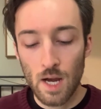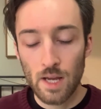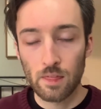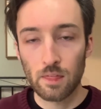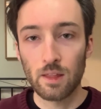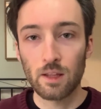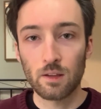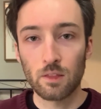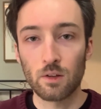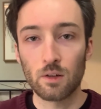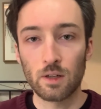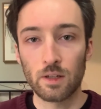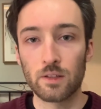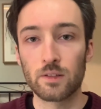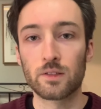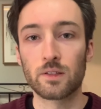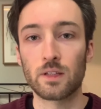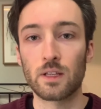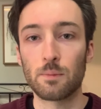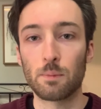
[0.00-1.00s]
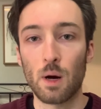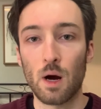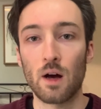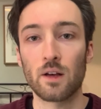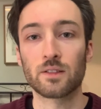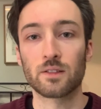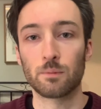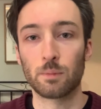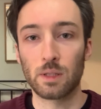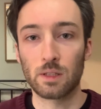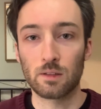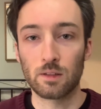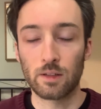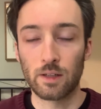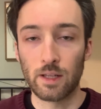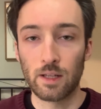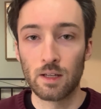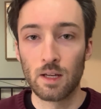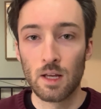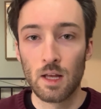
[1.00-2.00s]
I think there is the
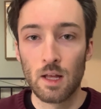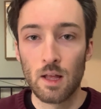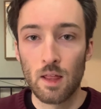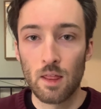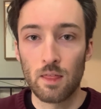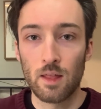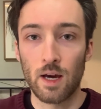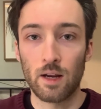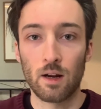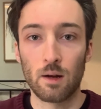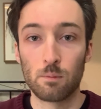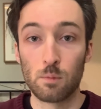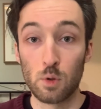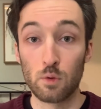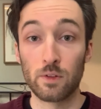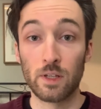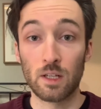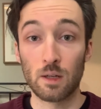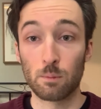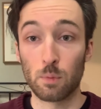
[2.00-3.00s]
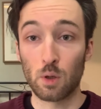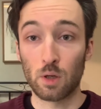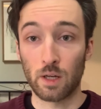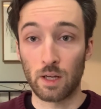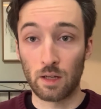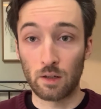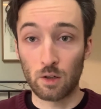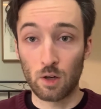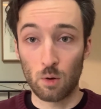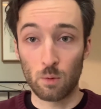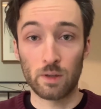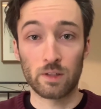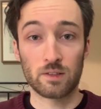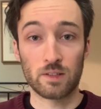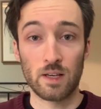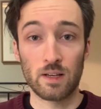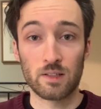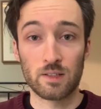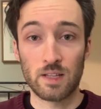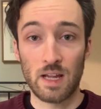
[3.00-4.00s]
possibility that a movie and a book can
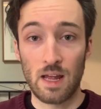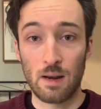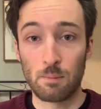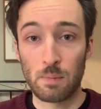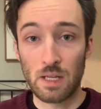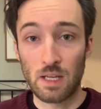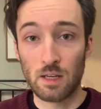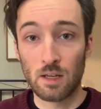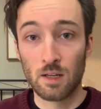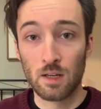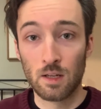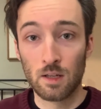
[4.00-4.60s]
coexist and be